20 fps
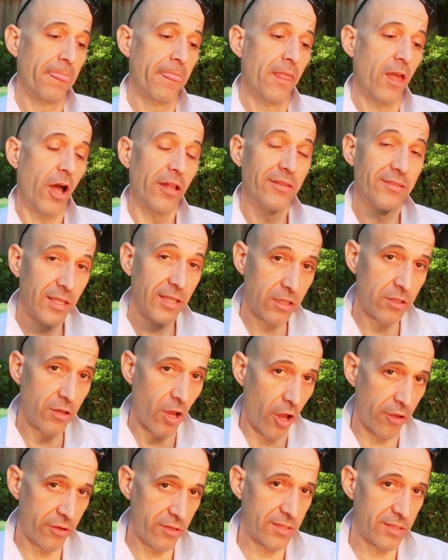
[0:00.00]
I did
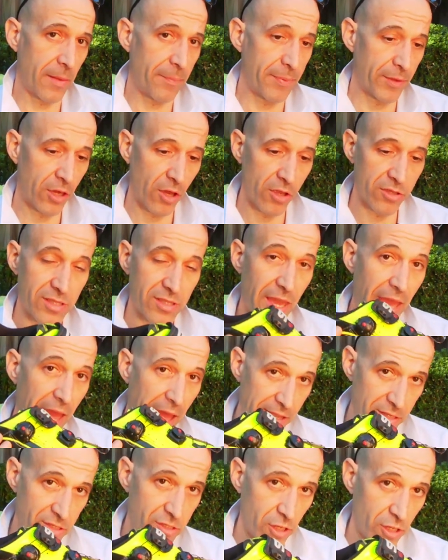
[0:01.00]
notice that because they
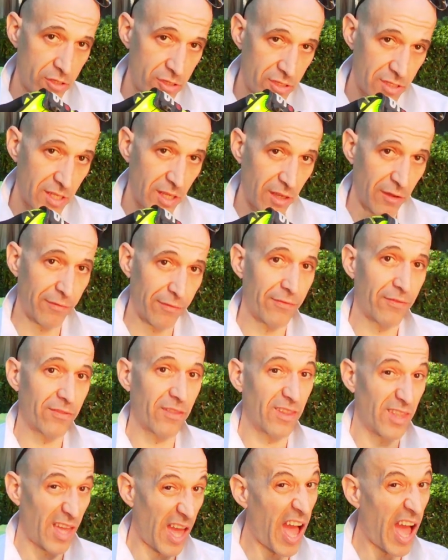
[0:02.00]
are so stiff,
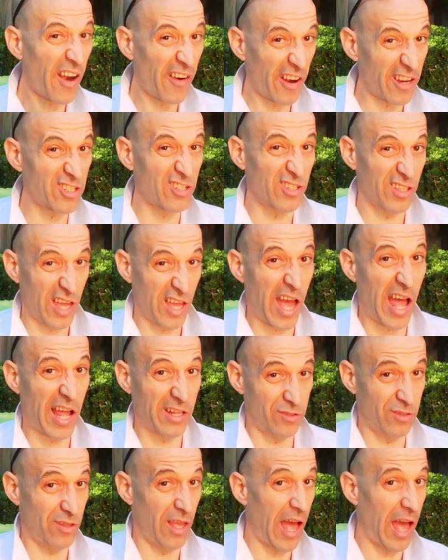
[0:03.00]
that they are actually hard.
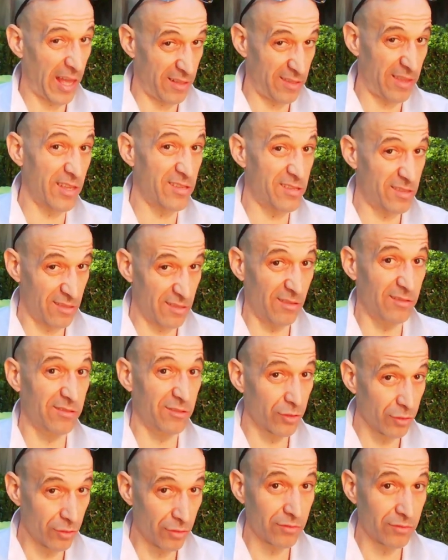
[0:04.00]
They still
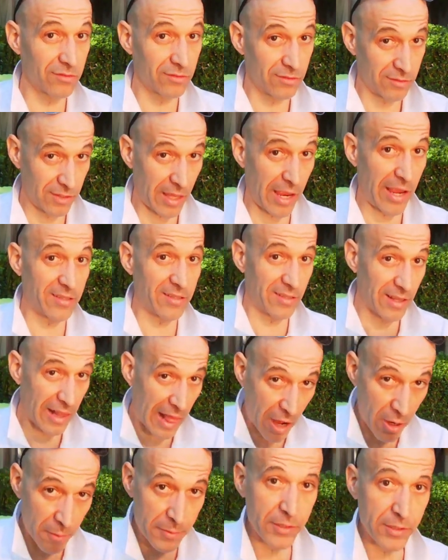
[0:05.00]

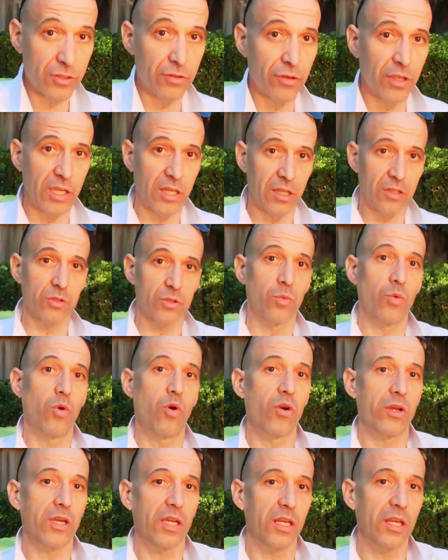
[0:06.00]
are a bit trickier to
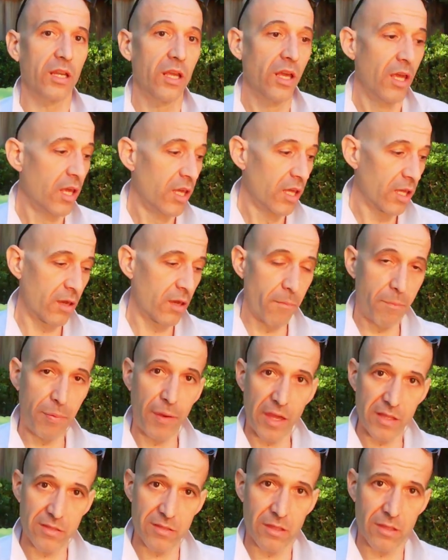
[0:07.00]
walk in
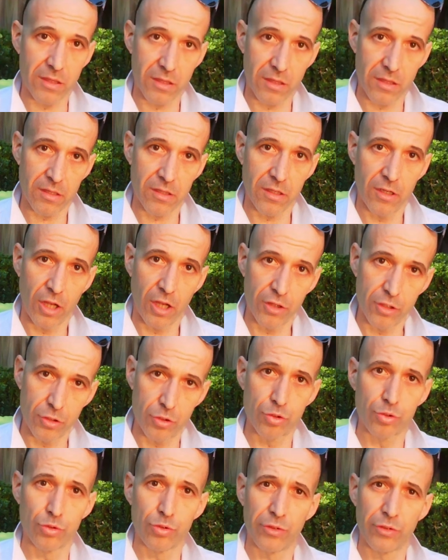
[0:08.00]
compared to the
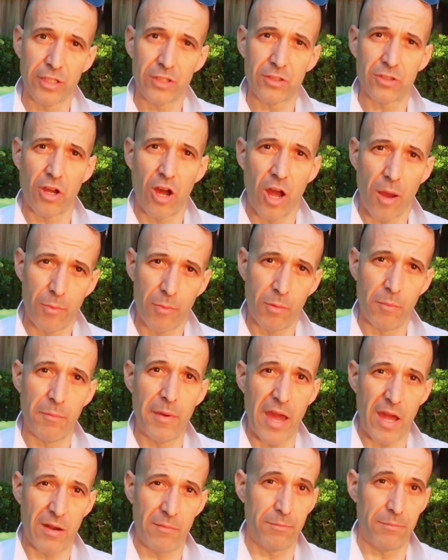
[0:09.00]
touring type or
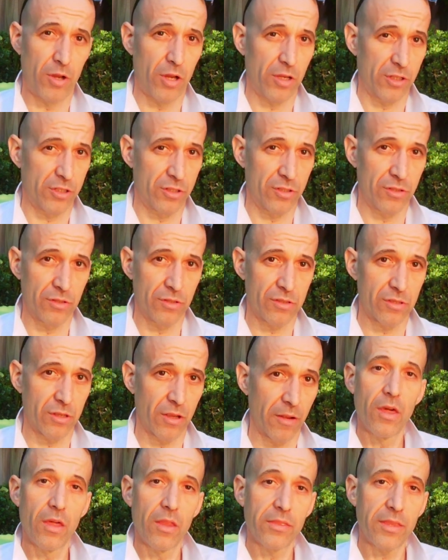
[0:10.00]
mountain bike shoes.
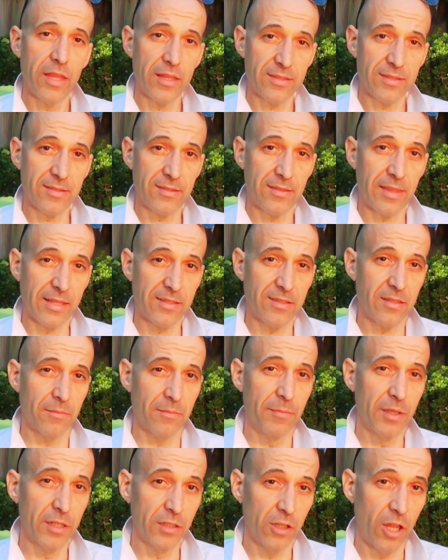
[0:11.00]
So that's the
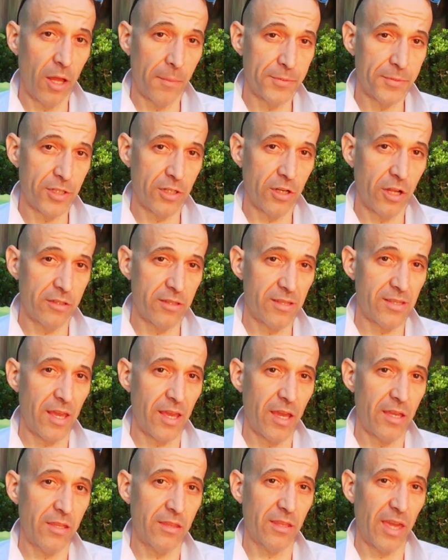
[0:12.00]
middle option, I'd
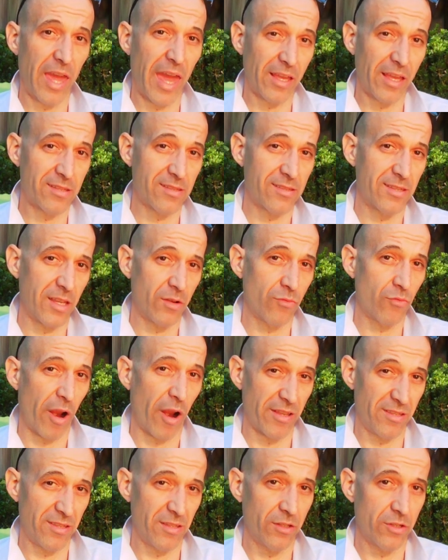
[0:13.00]
say, the XC
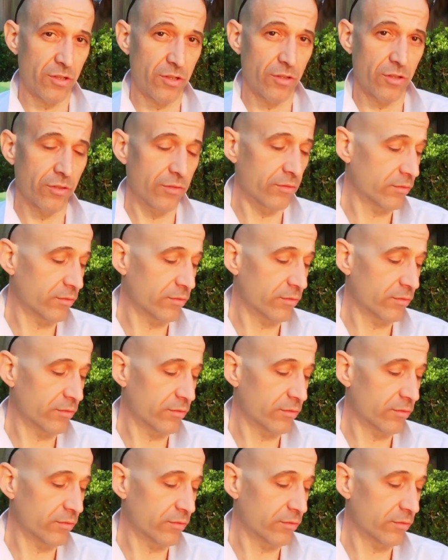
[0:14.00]
racing shoe.